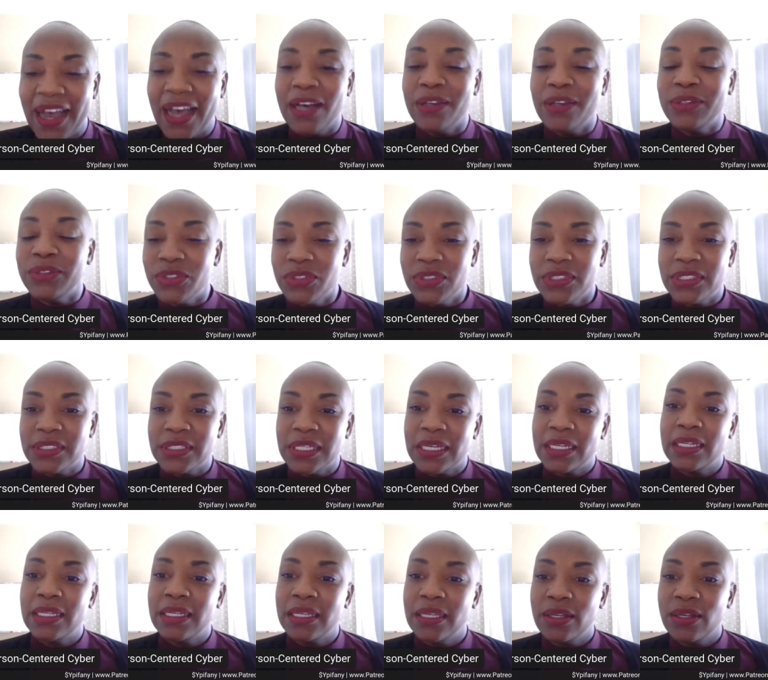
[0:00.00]
How's your
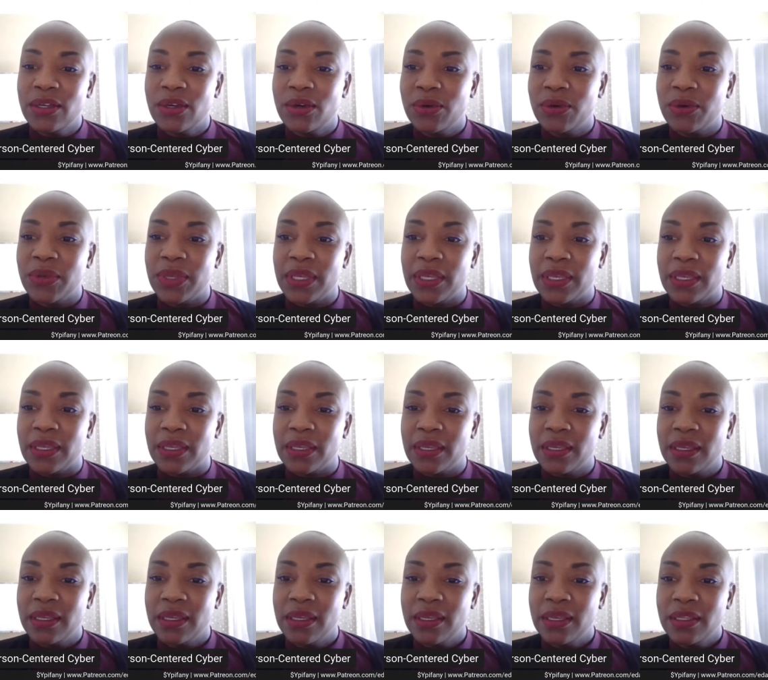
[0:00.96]
studying going?
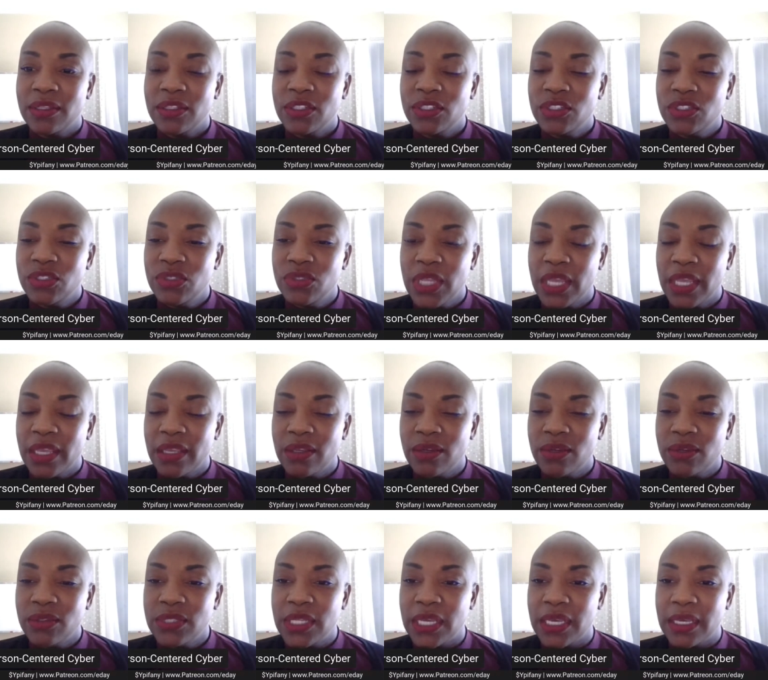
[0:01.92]
Did you take
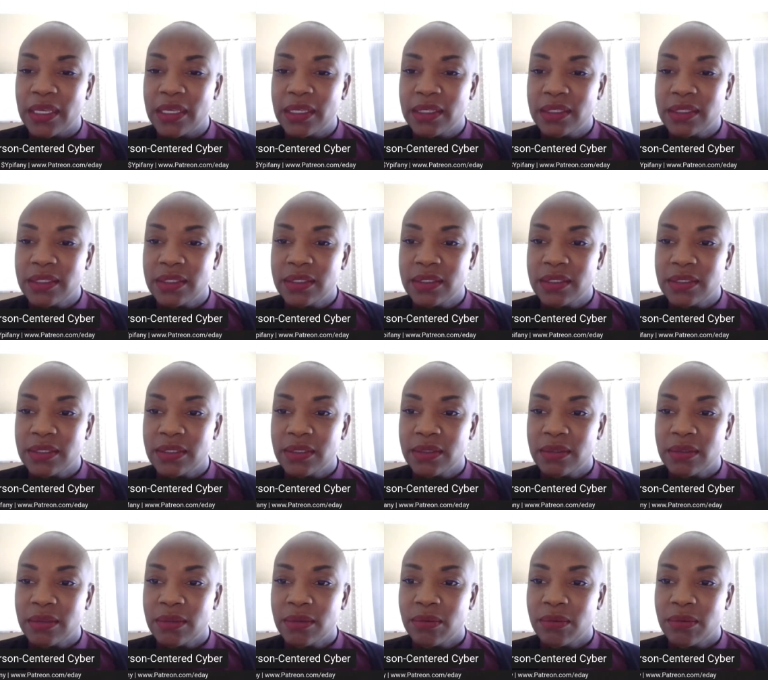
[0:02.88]
your test?